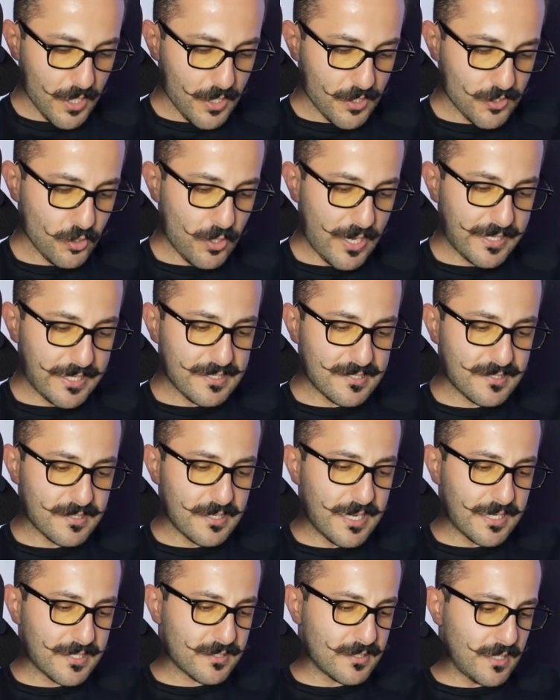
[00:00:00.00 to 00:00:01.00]
So I guess
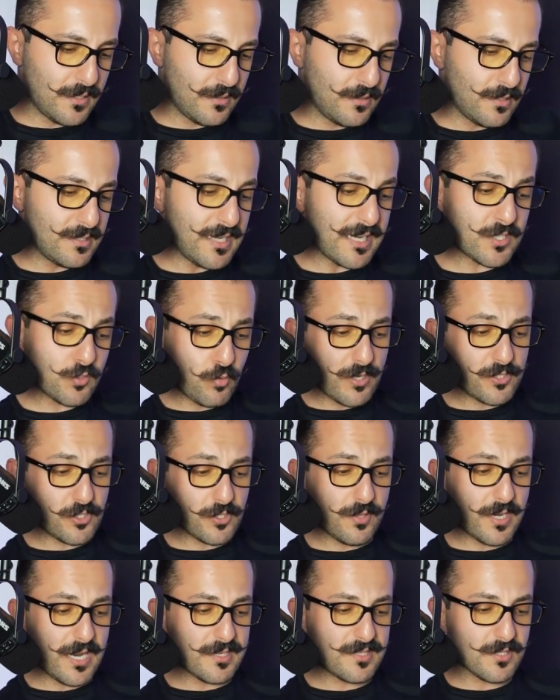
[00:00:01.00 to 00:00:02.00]
the next thing, the next
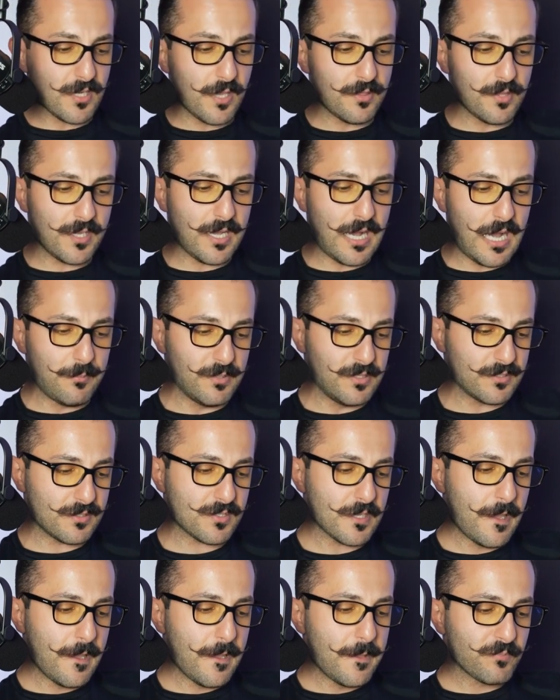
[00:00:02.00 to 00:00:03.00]
question that I saw in the
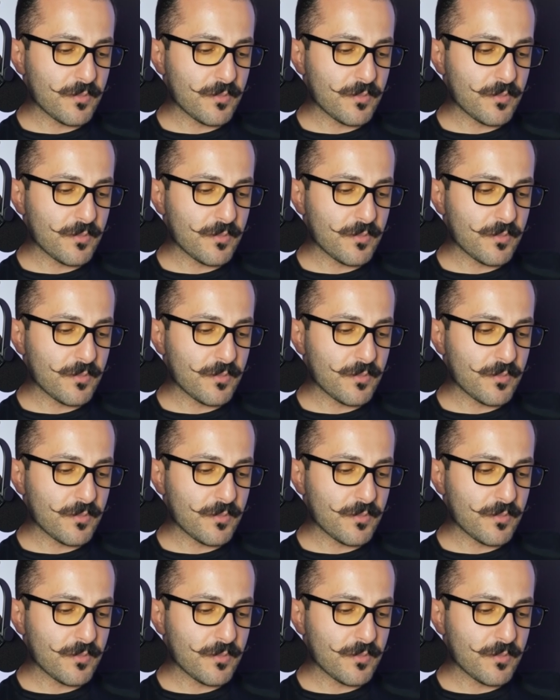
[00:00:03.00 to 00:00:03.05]
comments